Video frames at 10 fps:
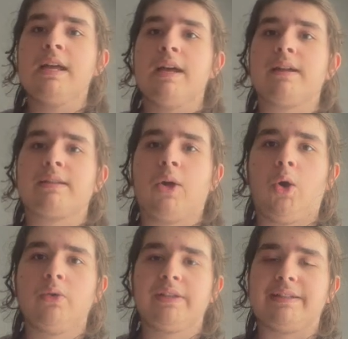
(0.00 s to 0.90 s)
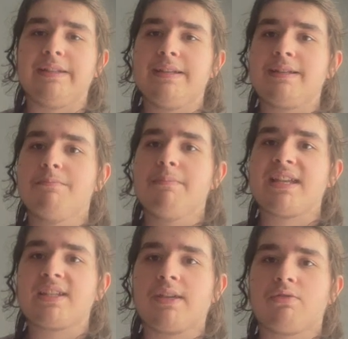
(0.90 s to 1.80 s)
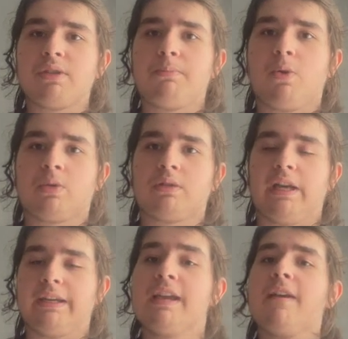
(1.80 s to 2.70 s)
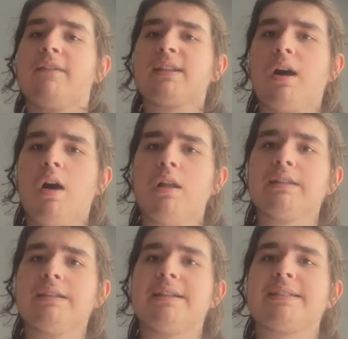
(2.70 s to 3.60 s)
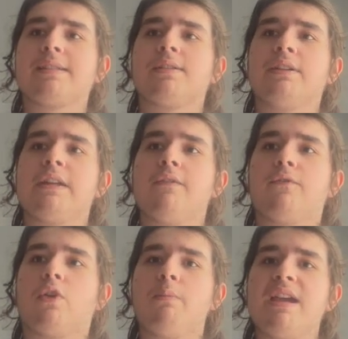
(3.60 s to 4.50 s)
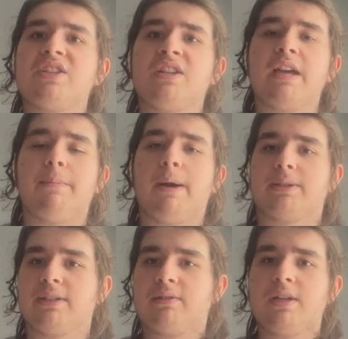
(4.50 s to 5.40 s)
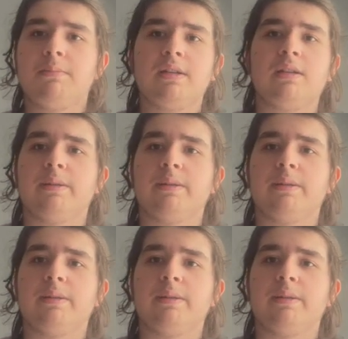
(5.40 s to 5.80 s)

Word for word: authorities message report line with all the necessary information about the criminal,